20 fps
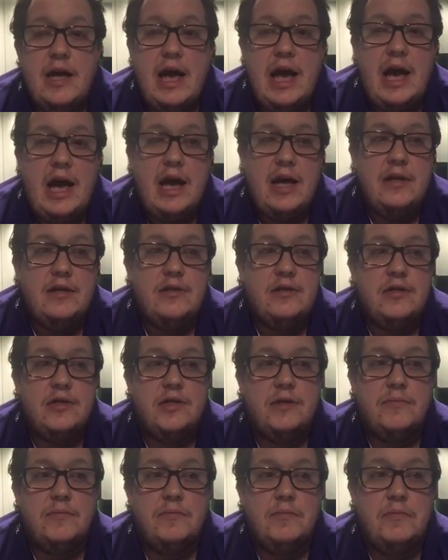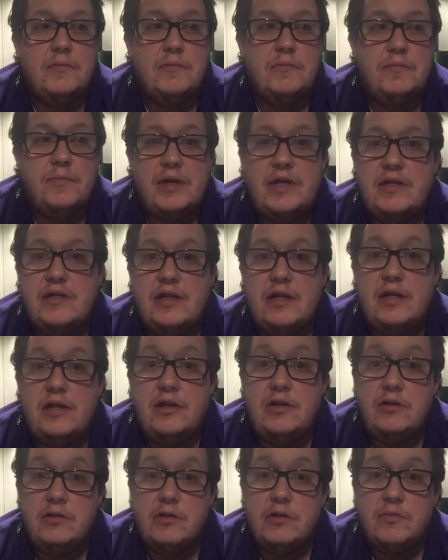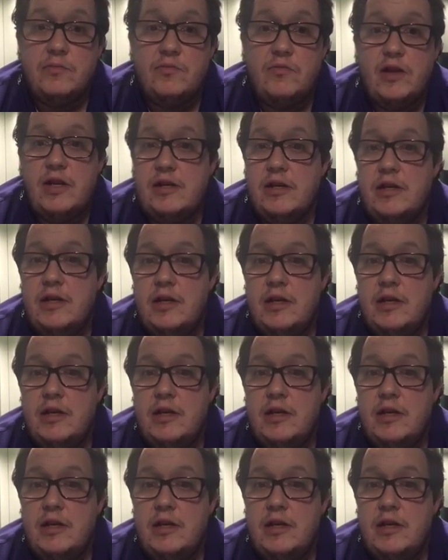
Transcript: and basically you can rent,